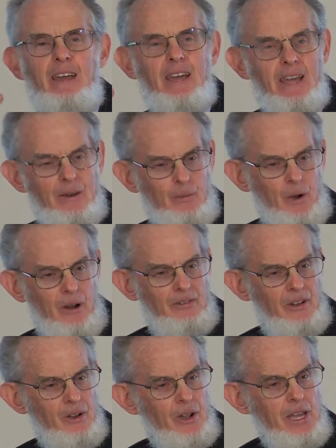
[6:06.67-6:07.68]
in my
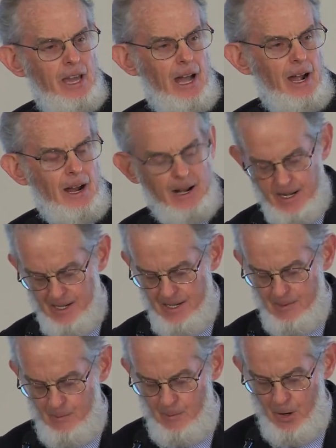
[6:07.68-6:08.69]
very young
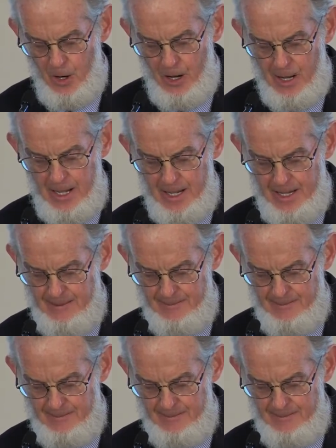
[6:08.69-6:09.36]
mind.